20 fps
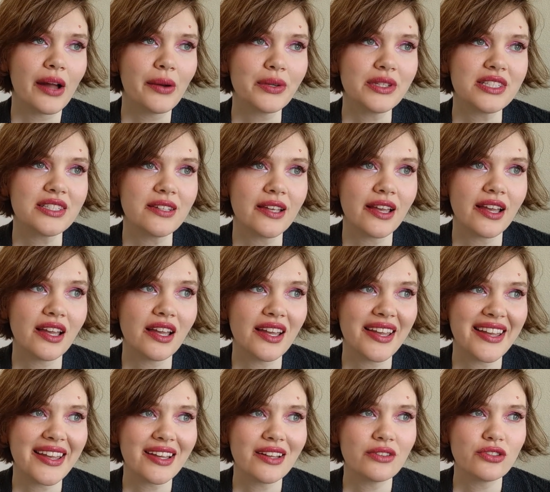I would
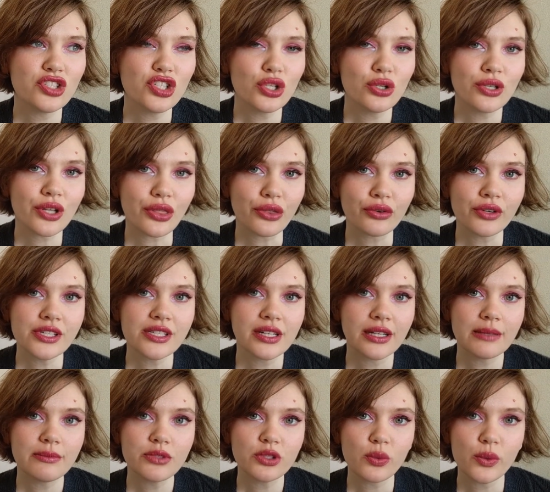say, two to three
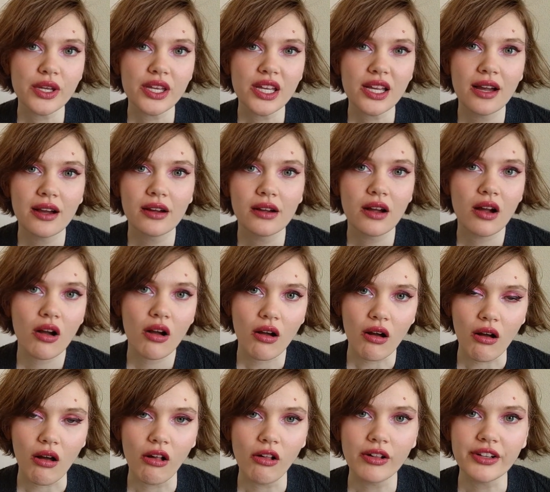times a week
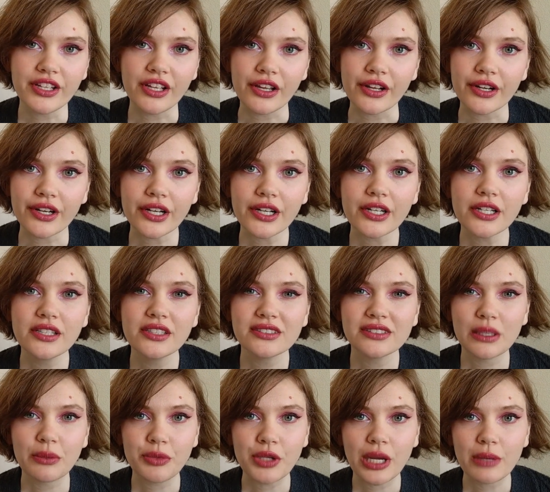all year,
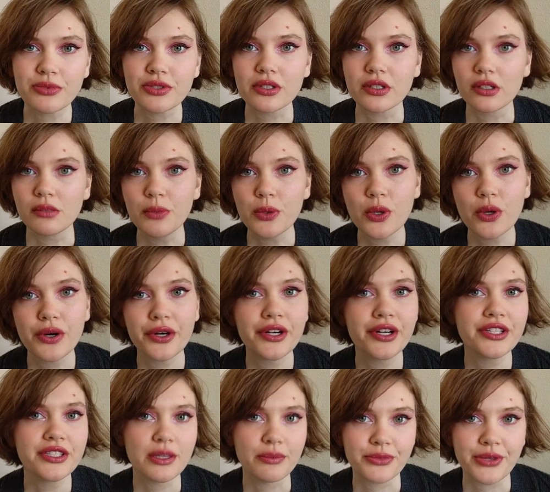sometimes a little
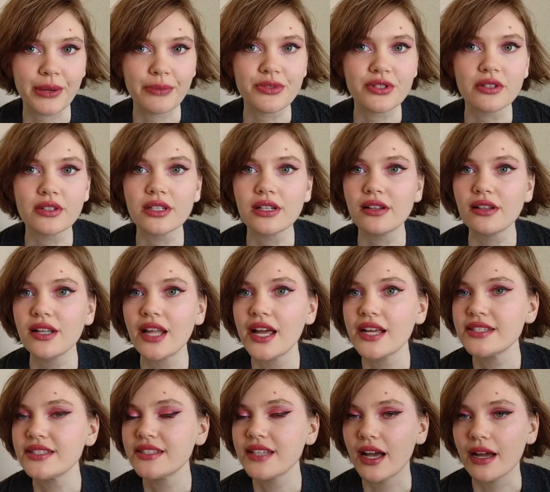more, sometimes a little
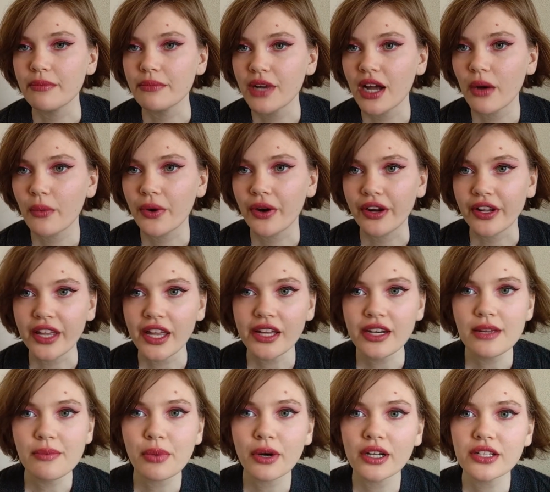less. I'm not wearing
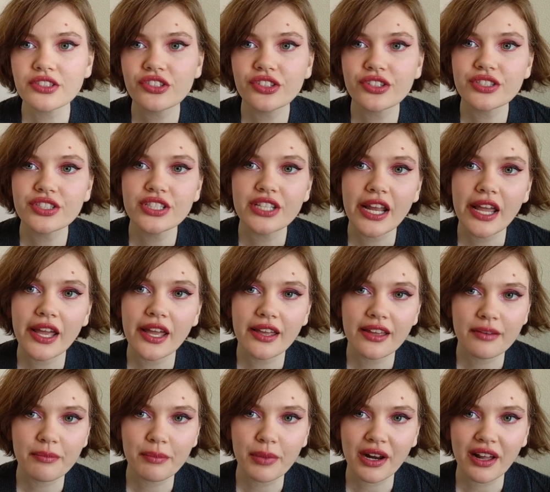any bronzer
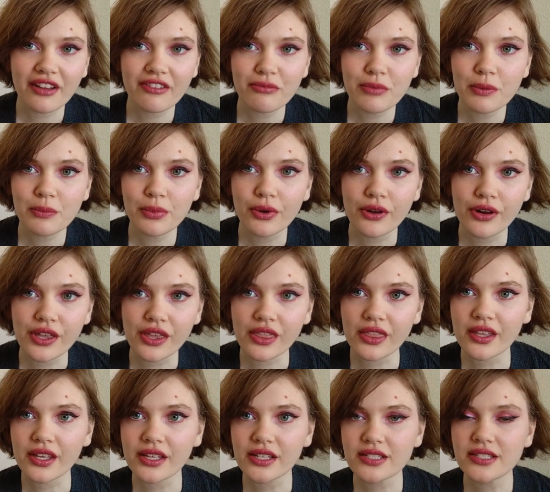today, but I've been putting
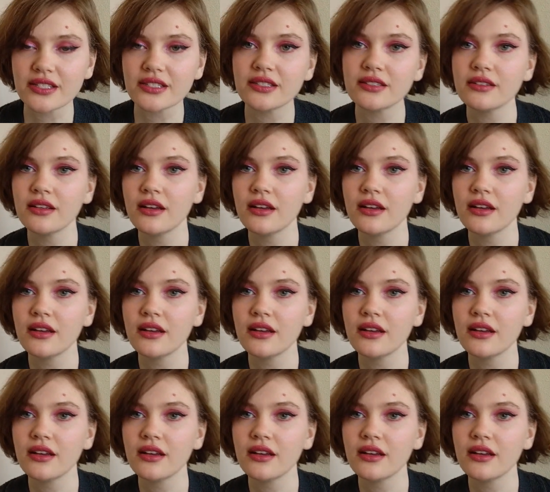this